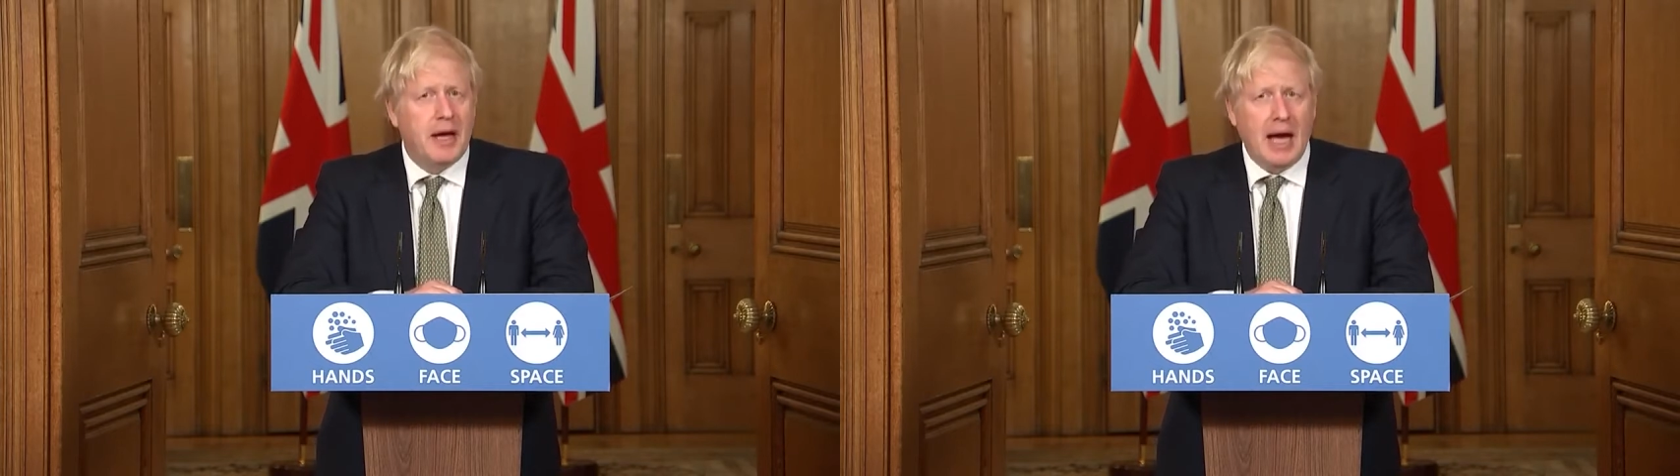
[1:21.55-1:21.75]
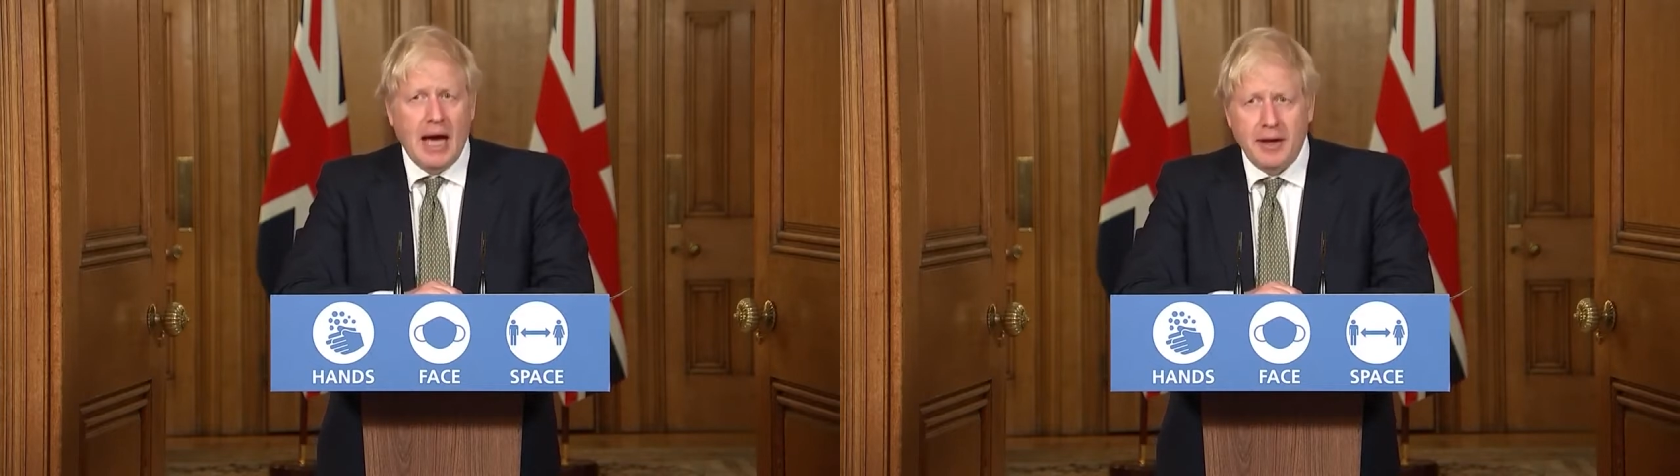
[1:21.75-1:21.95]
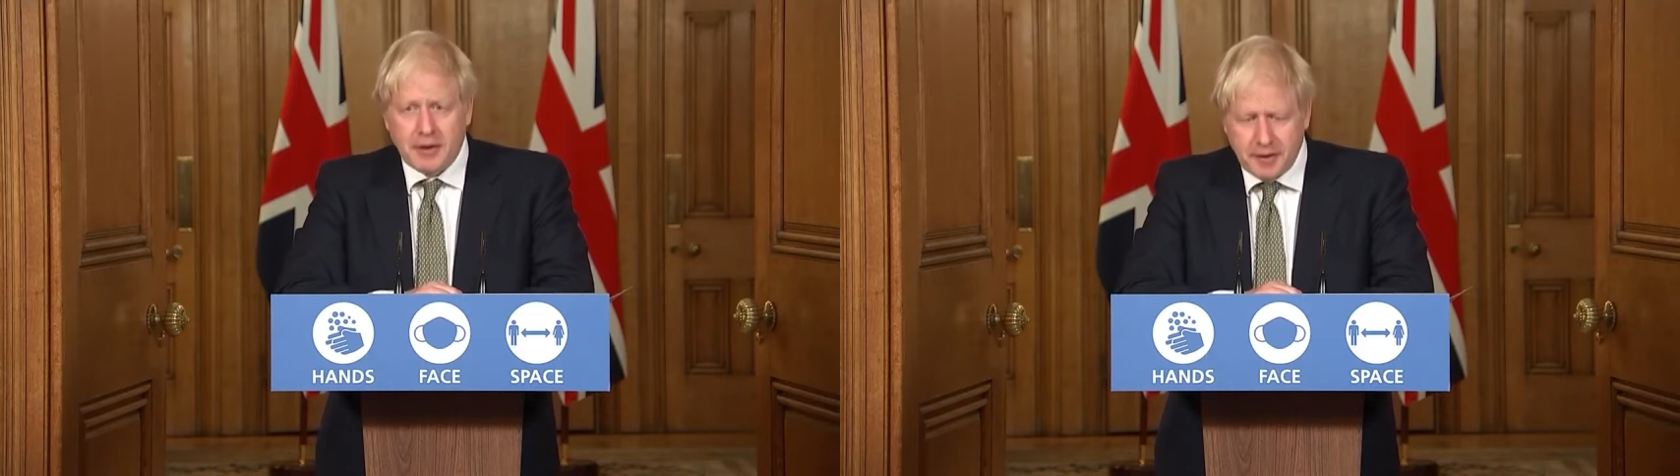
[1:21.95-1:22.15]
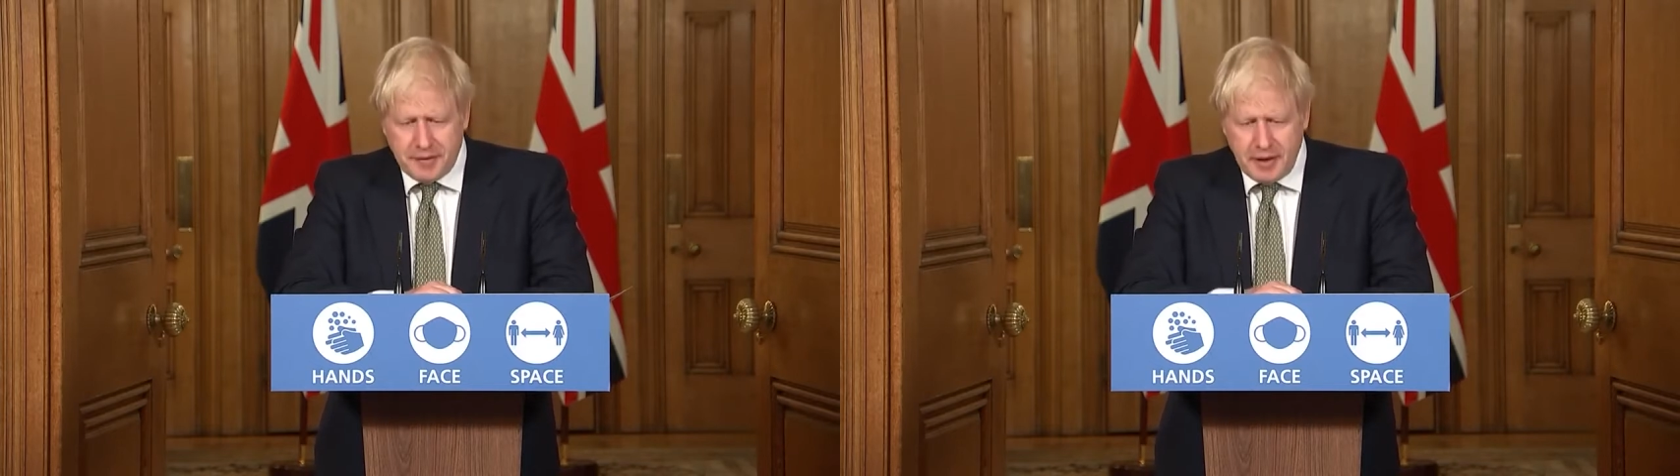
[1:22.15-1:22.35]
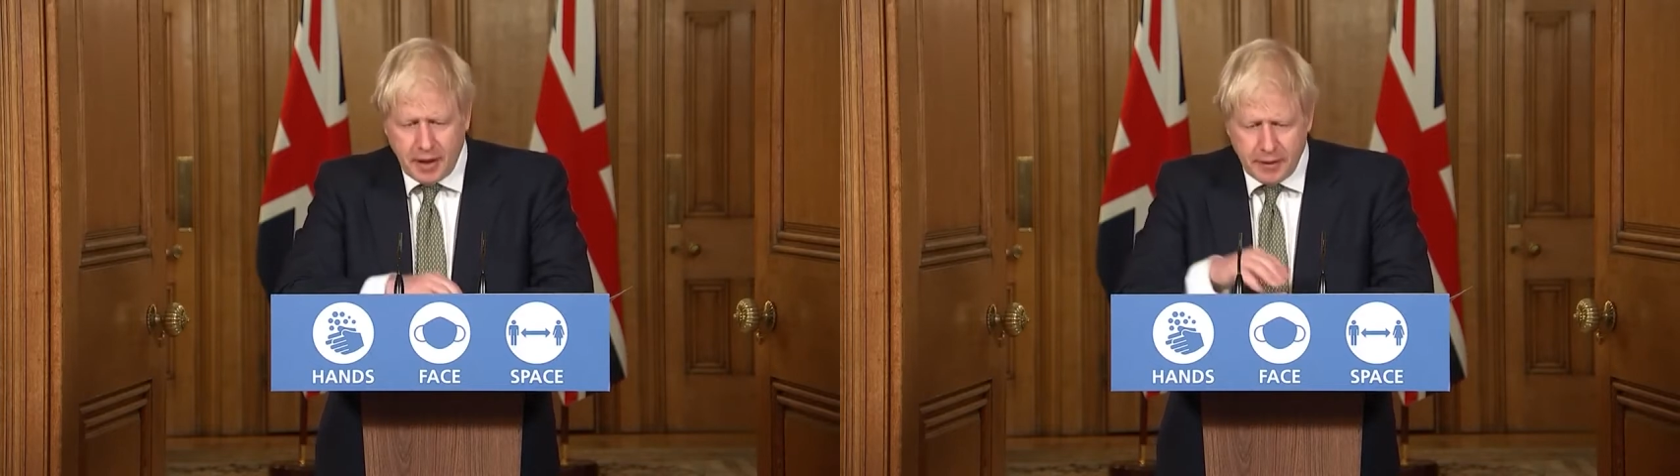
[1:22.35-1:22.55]
and
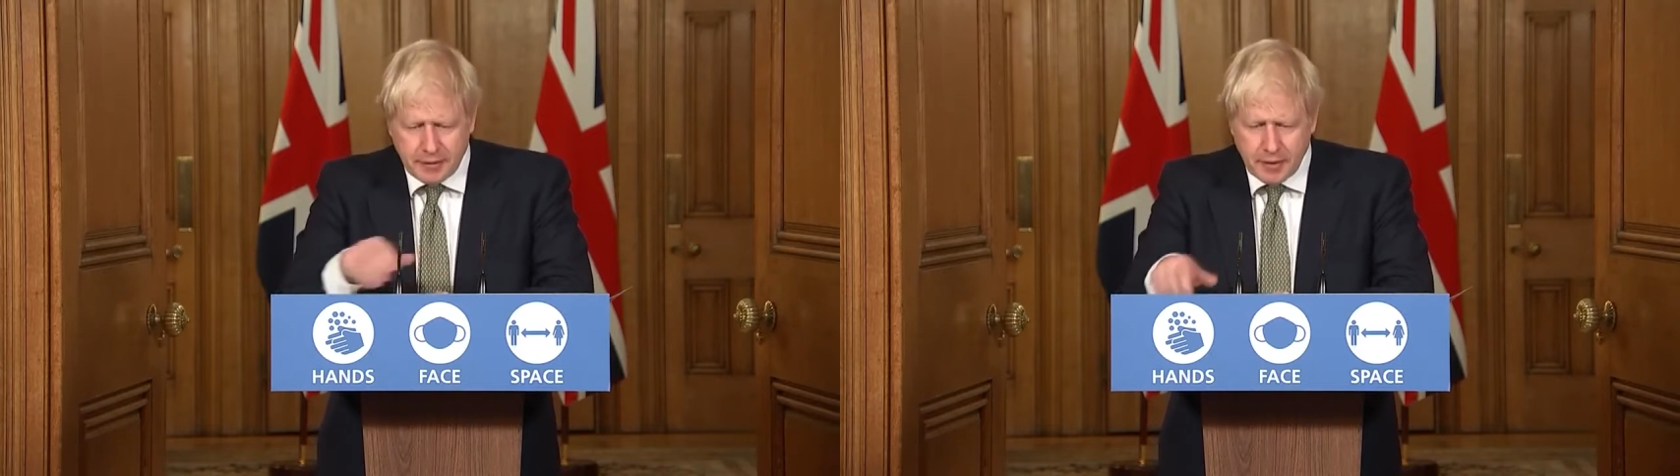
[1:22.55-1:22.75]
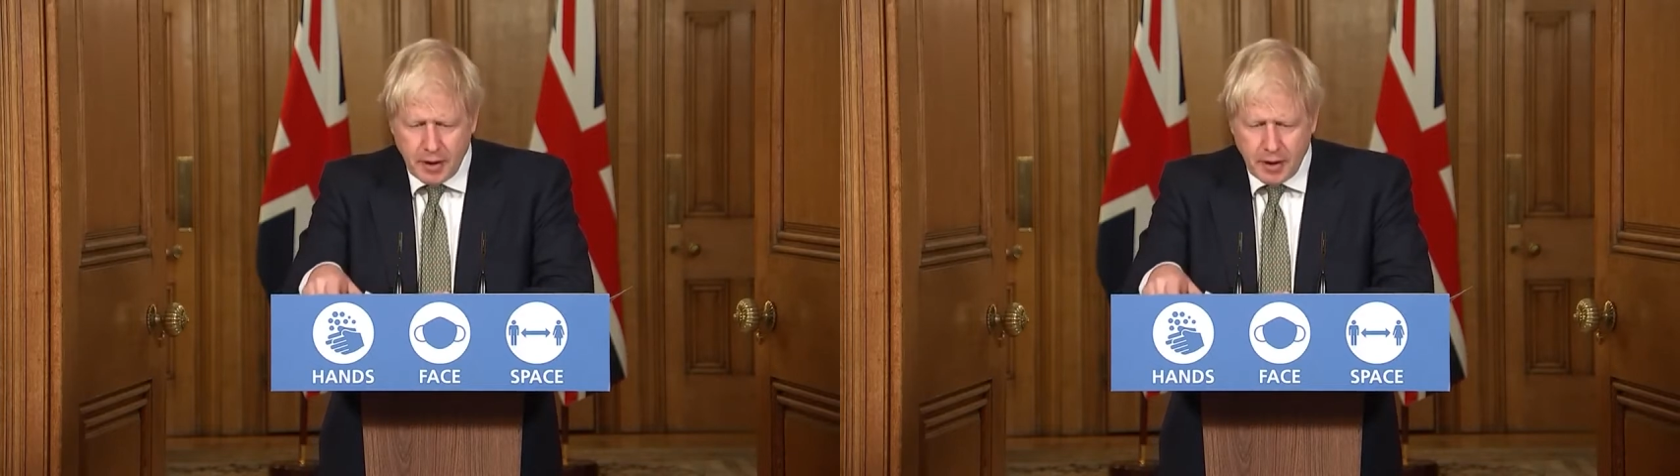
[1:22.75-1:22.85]
casinos,